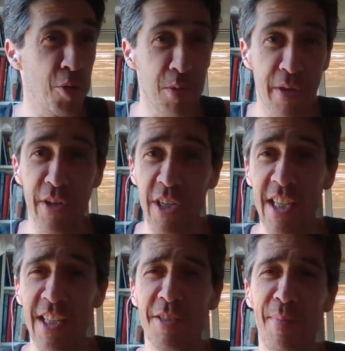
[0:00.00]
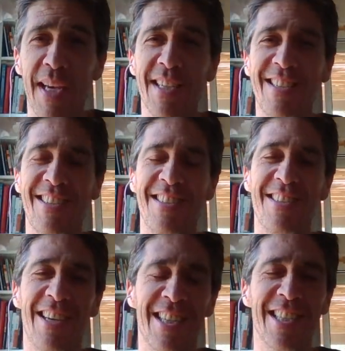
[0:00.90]
almost 30 years past.
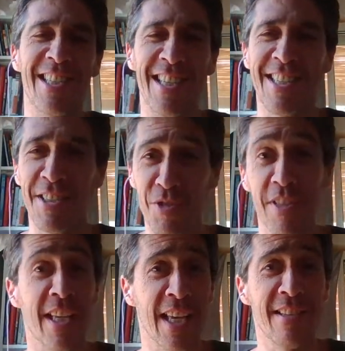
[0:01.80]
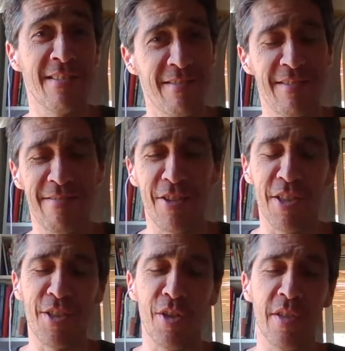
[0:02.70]
I just listened to it again, to the
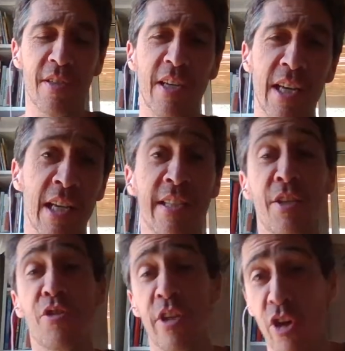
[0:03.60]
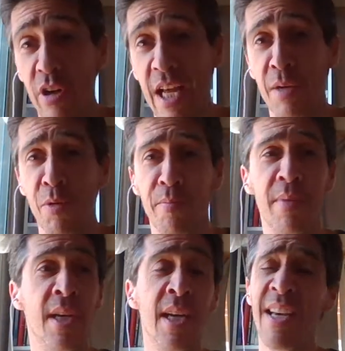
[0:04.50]
song. I listened to the whole album,
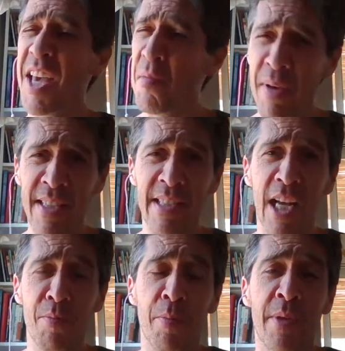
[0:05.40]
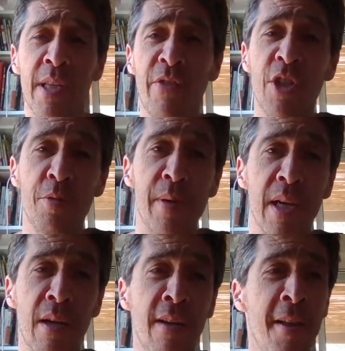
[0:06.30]
amazing album, The Division
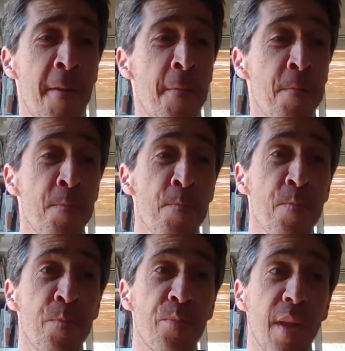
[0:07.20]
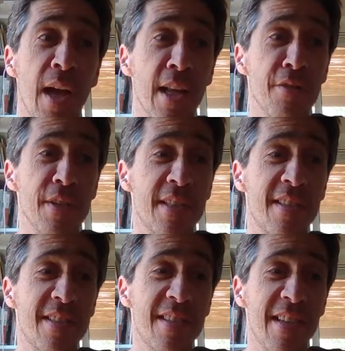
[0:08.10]
Bell. I love it.
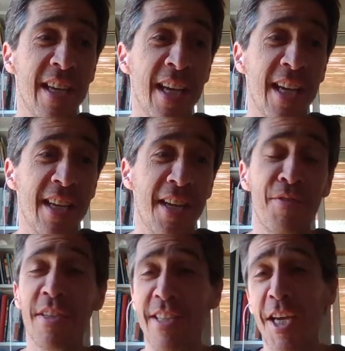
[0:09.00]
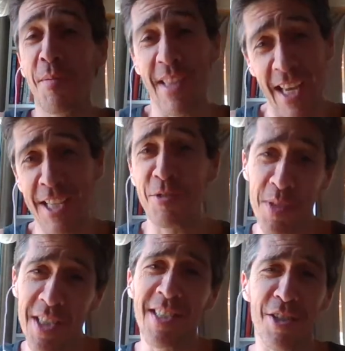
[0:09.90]
And every time it ends with
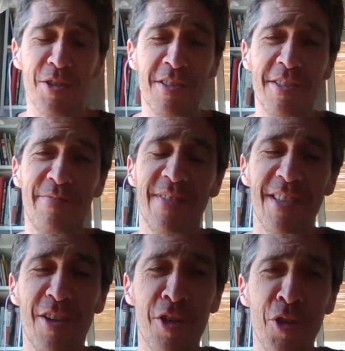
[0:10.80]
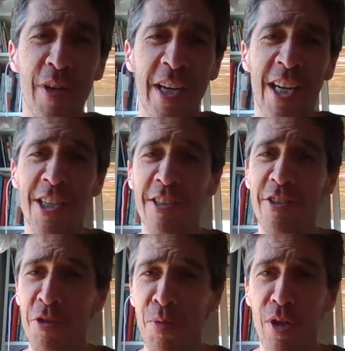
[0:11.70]
this song, although I heard it
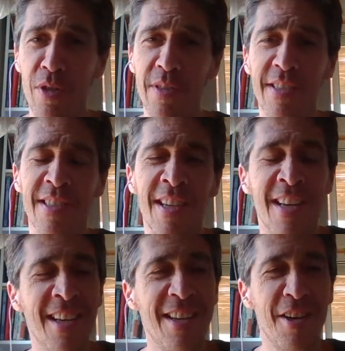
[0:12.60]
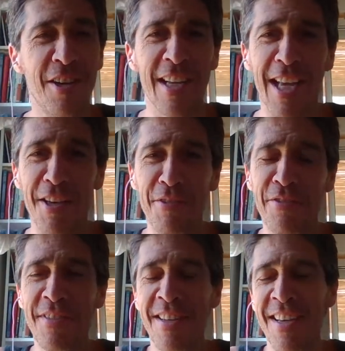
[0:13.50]
on Pulse, on live,
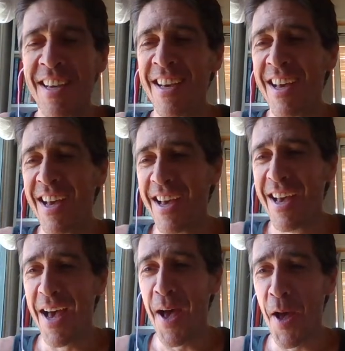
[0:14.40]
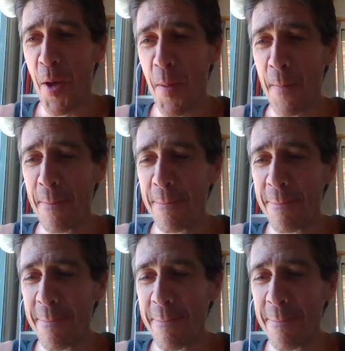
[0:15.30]
um,